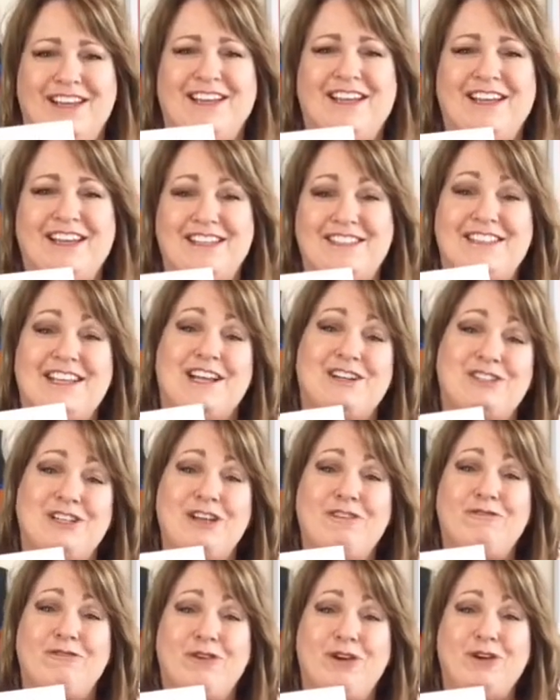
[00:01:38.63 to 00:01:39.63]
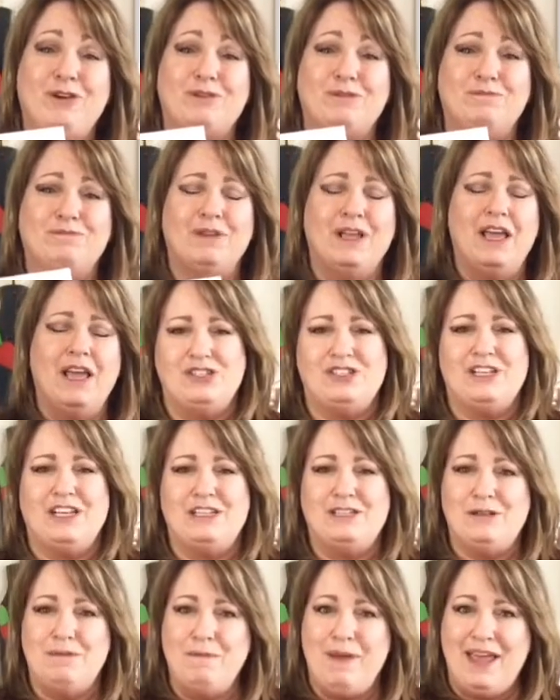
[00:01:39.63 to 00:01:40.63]
It's actually a fruit. It's like
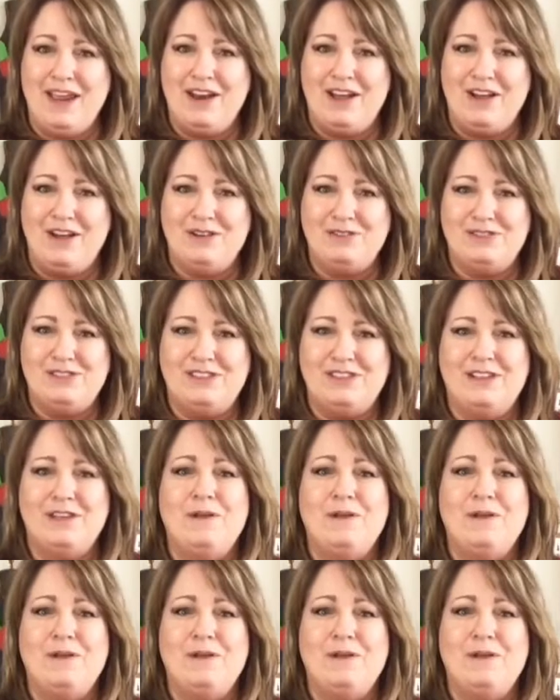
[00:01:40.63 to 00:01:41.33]
tomatoes.